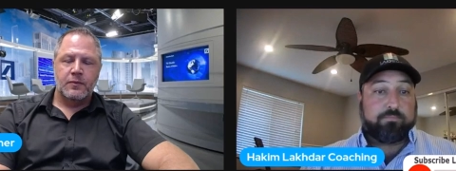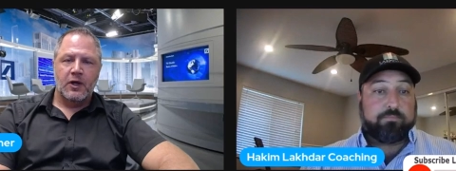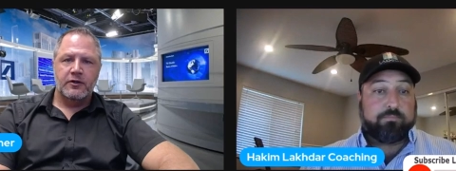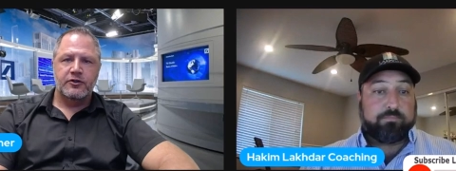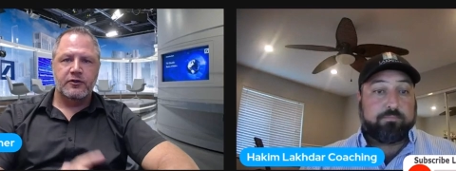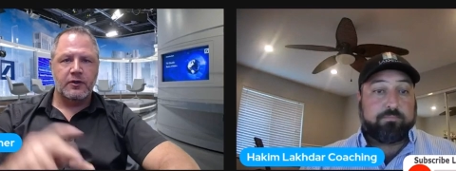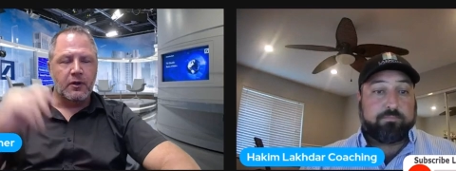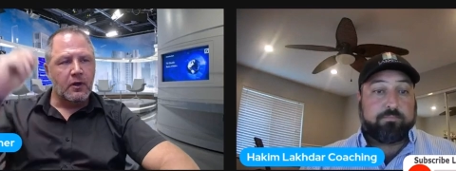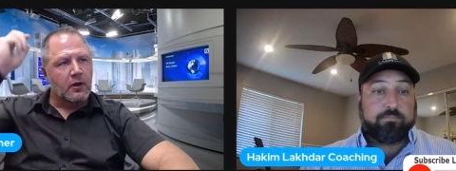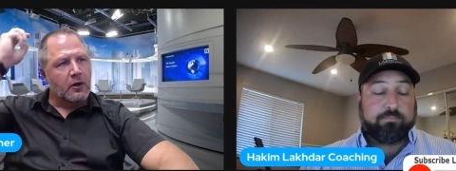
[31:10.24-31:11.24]

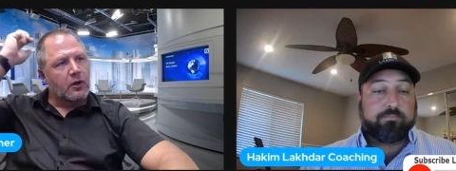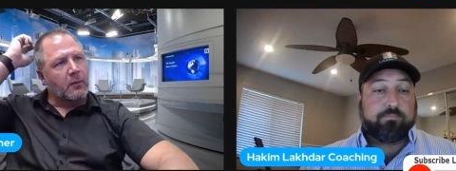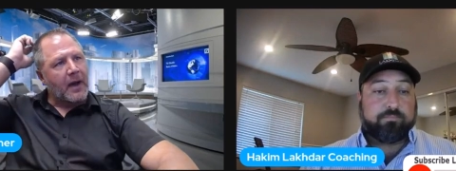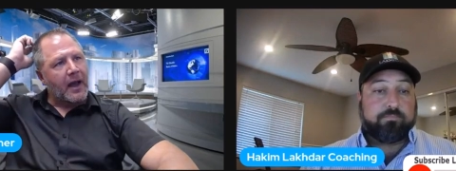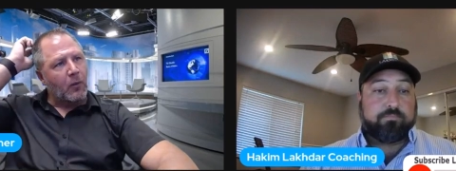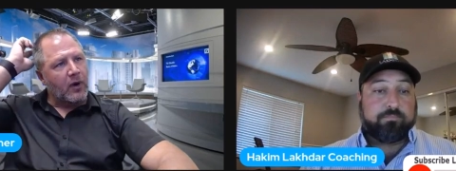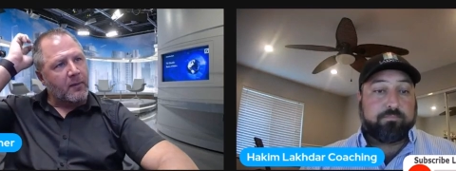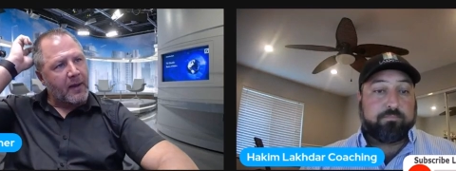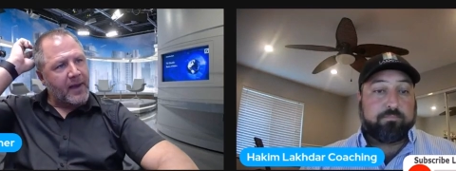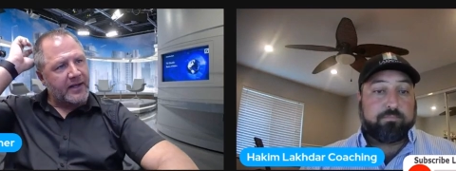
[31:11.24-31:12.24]
Speaker 1: Interesting. You know, my one of
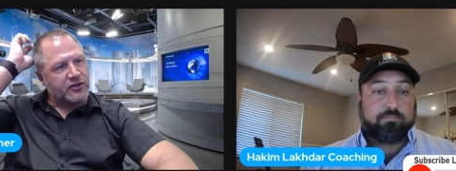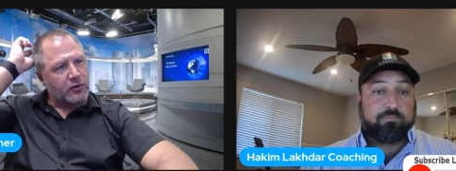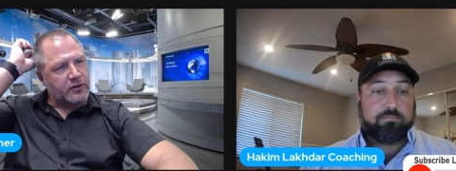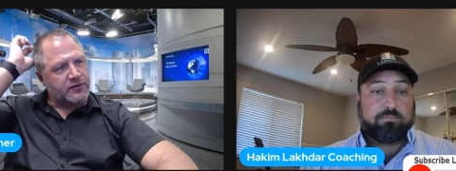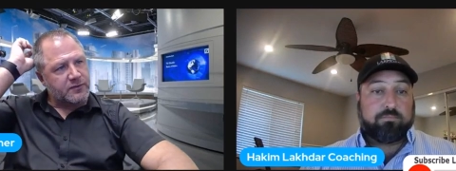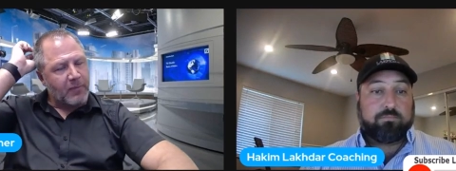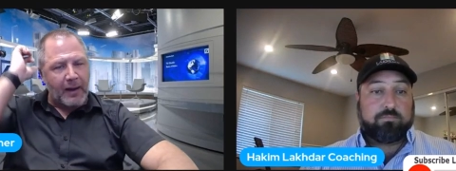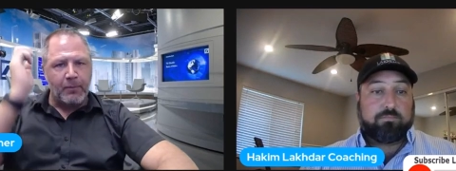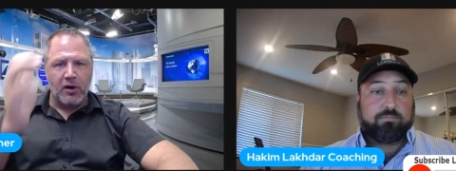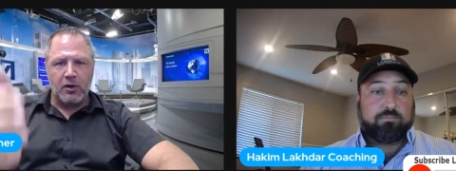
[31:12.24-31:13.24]
my mentors,
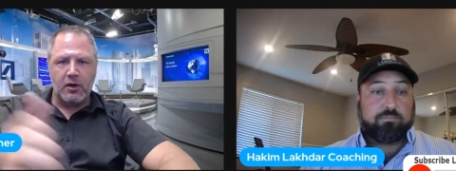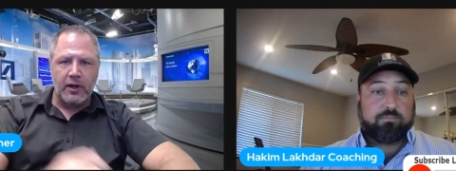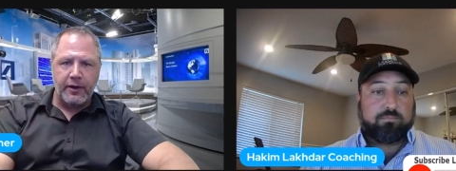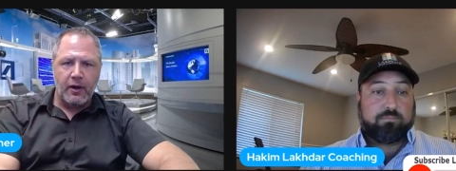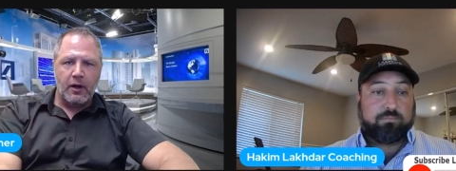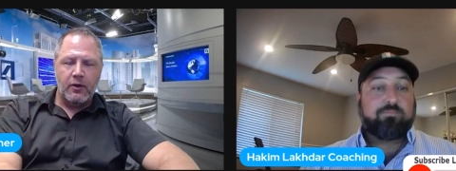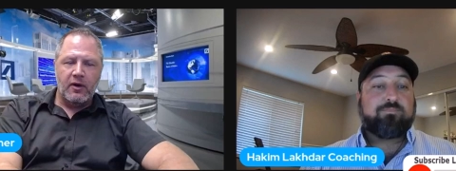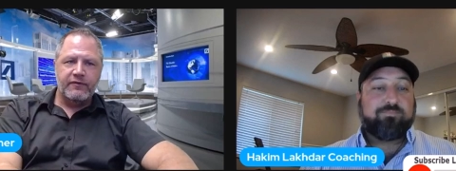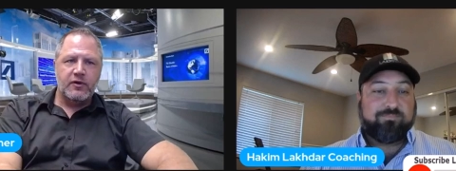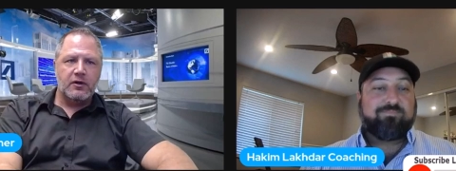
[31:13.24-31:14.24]
Bob Burg. I, I know
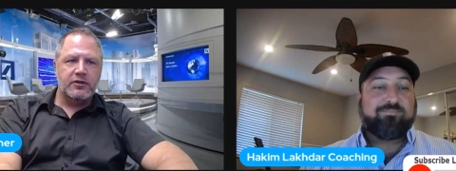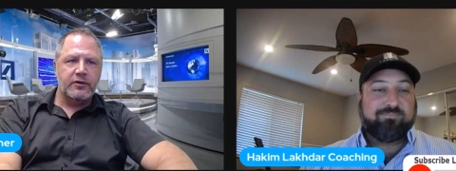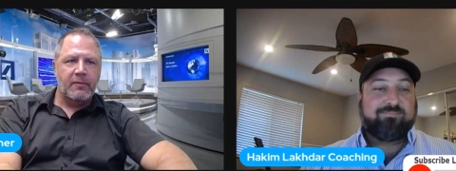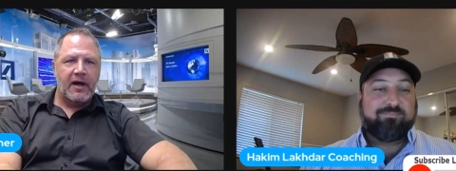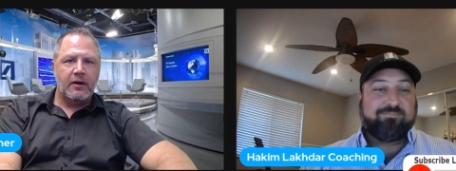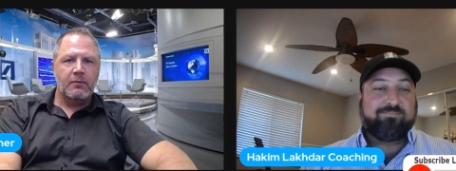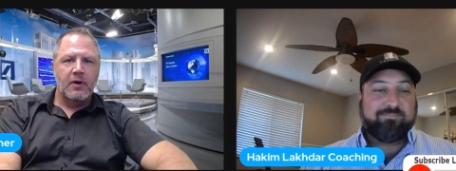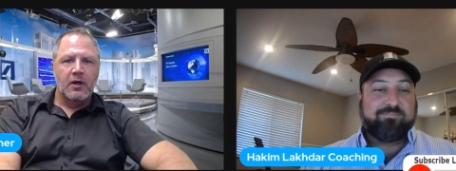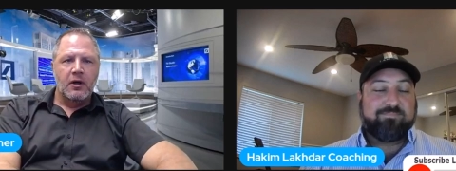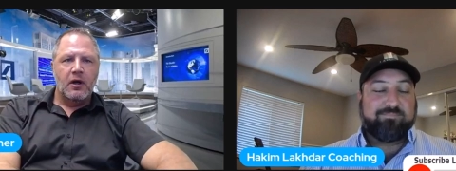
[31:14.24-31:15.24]
I've talked to you about him.
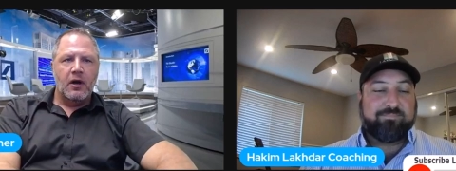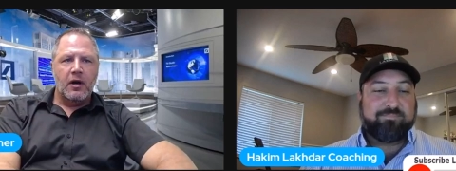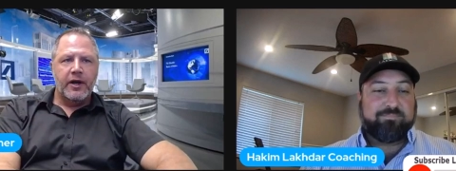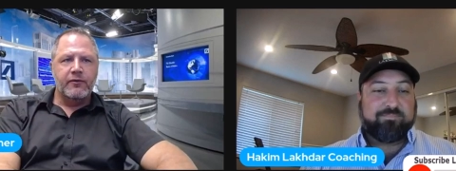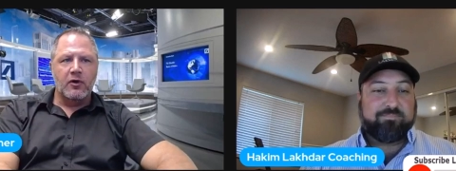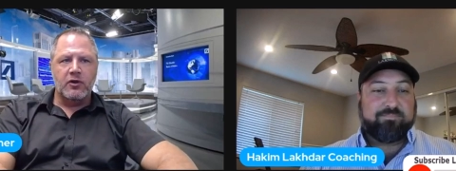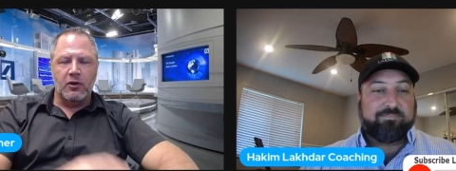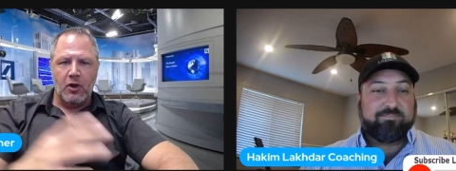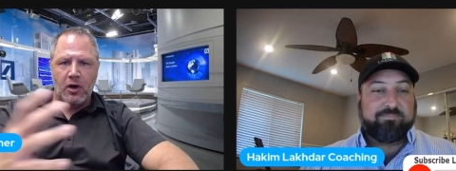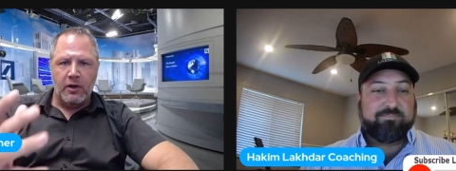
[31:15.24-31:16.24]
Mm-hmm. Uh, he wrote the
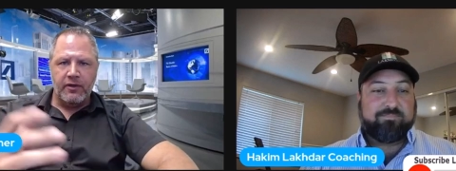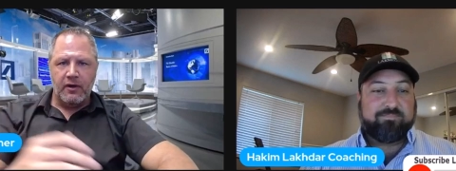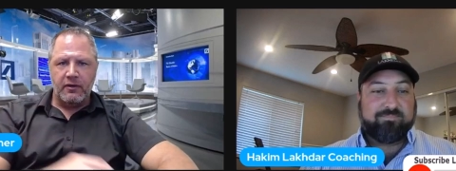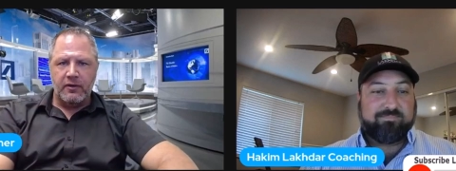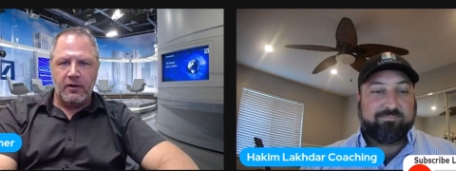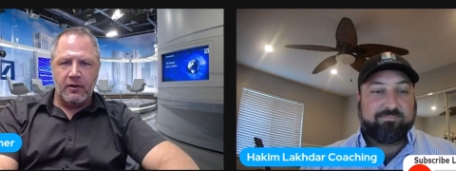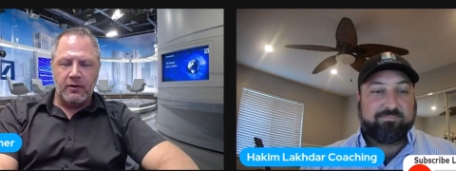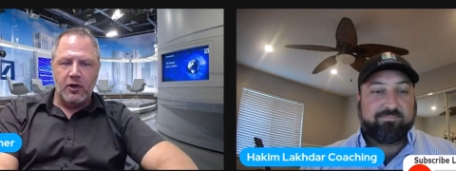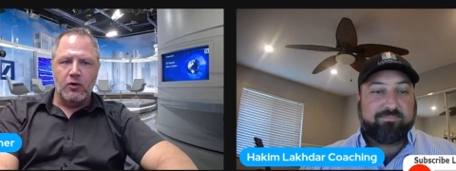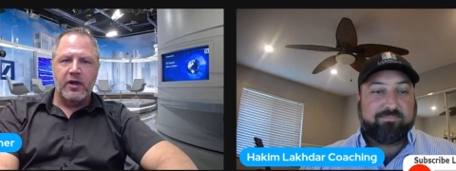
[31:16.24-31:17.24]
law, the
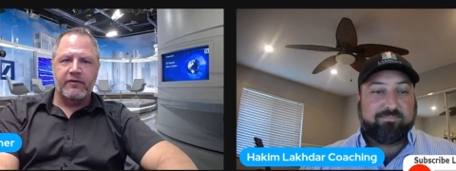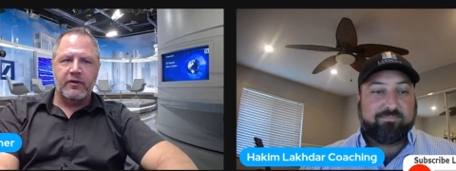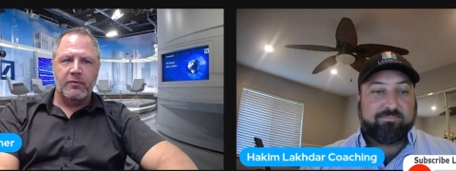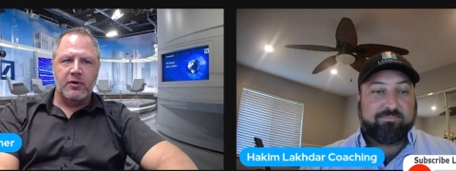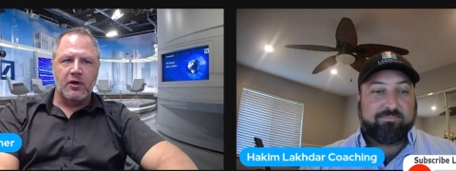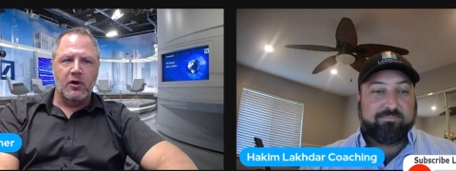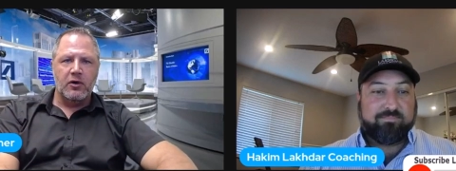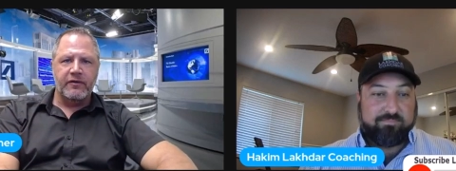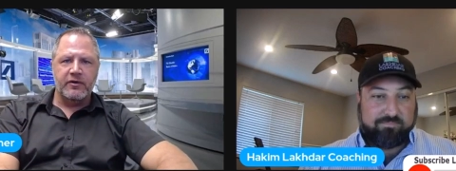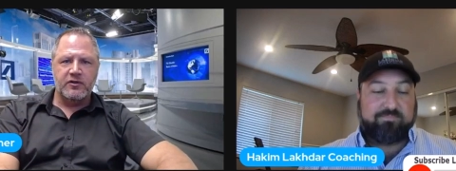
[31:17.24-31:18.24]
the Go Giver, the book, the Go
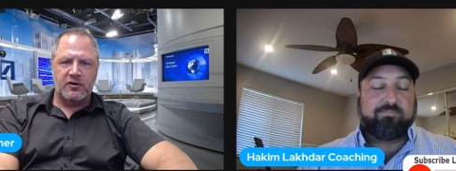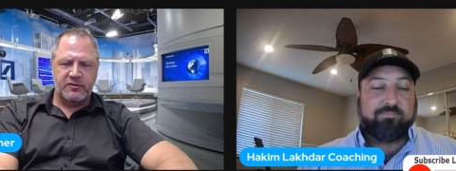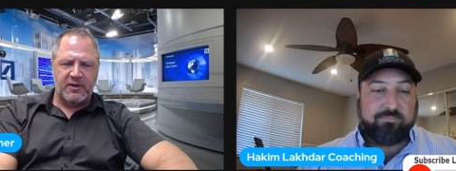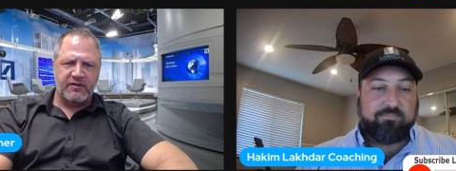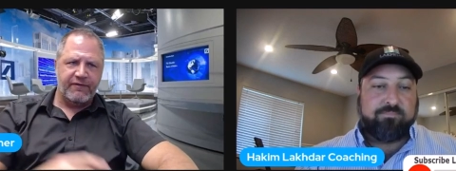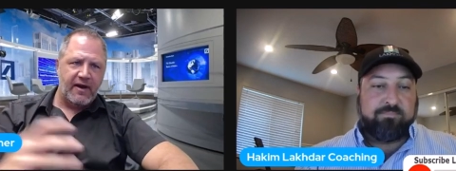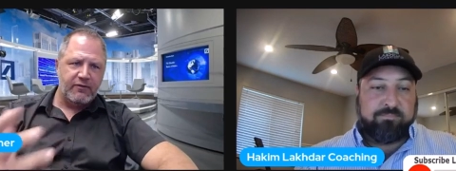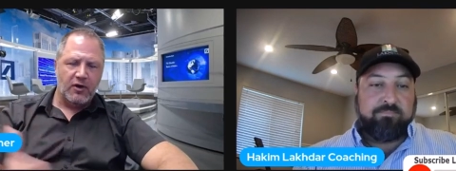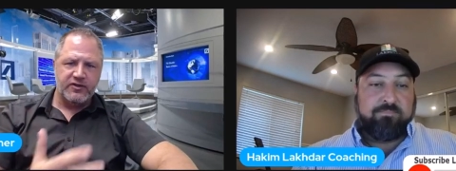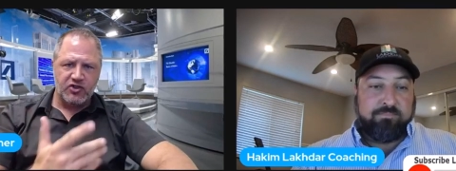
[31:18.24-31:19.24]
Giver. It talks about the five
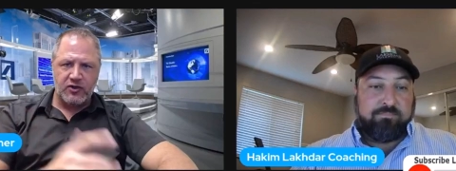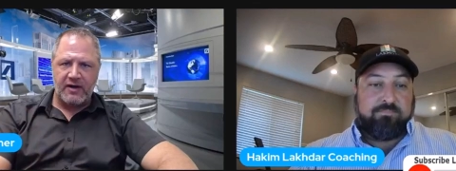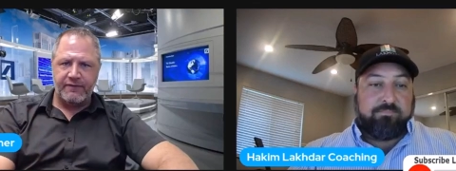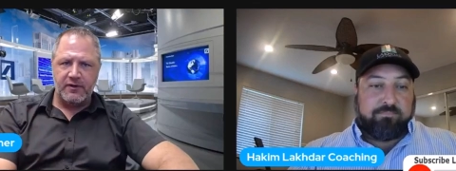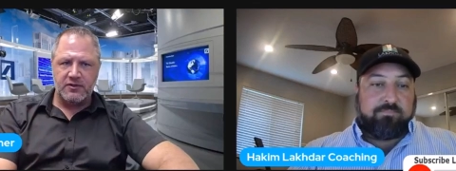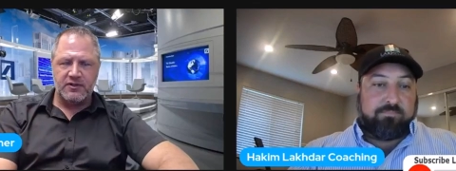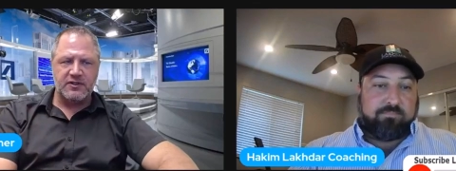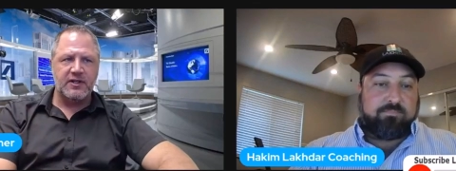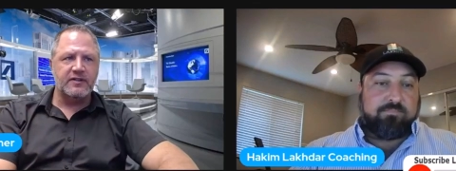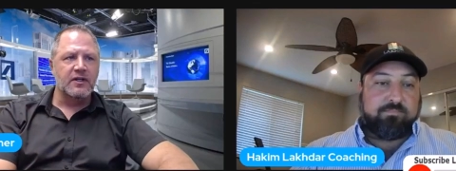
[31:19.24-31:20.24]
laws of stratospheric
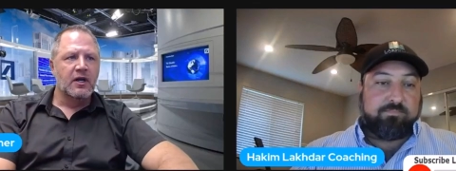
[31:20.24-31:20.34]
success,